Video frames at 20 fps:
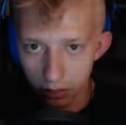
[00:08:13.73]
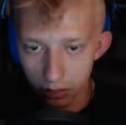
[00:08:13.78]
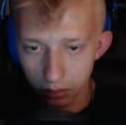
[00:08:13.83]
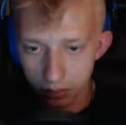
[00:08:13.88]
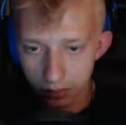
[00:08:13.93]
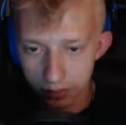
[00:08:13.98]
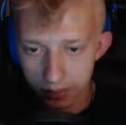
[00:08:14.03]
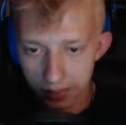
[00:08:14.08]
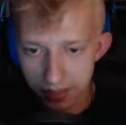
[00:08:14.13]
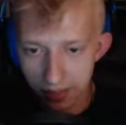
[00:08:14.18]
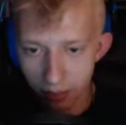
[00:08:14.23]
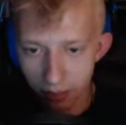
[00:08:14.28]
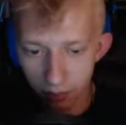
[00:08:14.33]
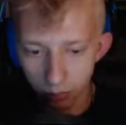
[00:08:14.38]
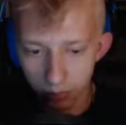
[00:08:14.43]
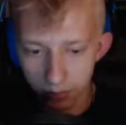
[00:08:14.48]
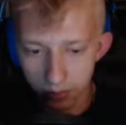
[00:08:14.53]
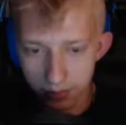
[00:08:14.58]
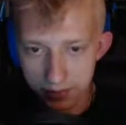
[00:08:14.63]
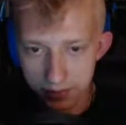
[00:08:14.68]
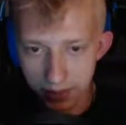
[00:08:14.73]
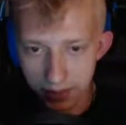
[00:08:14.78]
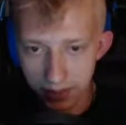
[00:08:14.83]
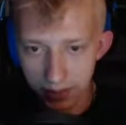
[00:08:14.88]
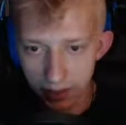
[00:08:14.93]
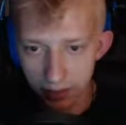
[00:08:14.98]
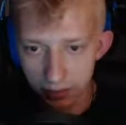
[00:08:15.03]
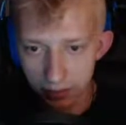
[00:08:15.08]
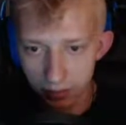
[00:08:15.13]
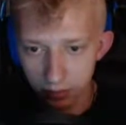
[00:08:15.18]
Let's outrun this
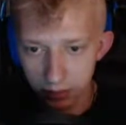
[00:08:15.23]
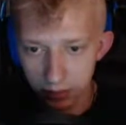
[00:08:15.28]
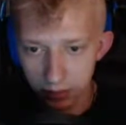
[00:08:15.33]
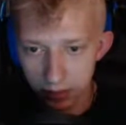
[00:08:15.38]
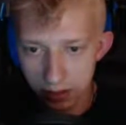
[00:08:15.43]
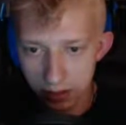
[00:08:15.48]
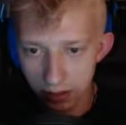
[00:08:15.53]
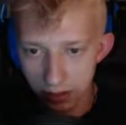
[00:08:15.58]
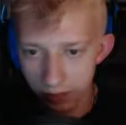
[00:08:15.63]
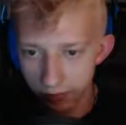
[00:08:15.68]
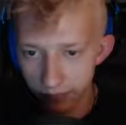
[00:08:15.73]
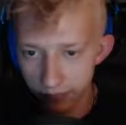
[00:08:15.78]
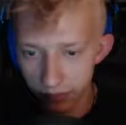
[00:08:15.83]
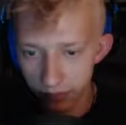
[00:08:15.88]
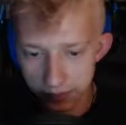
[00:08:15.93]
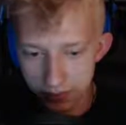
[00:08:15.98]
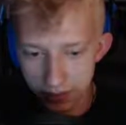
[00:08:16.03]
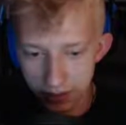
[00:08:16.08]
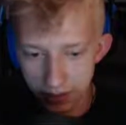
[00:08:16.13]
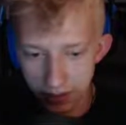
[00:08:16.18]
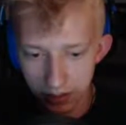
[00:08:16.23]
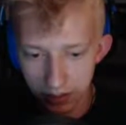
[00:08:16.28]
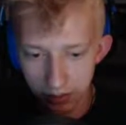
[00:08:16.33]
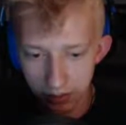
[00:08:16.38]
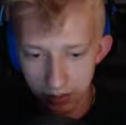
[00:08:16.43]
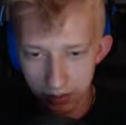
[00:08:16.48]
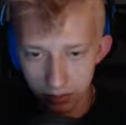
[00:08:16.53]
guy. Heal up for a sec.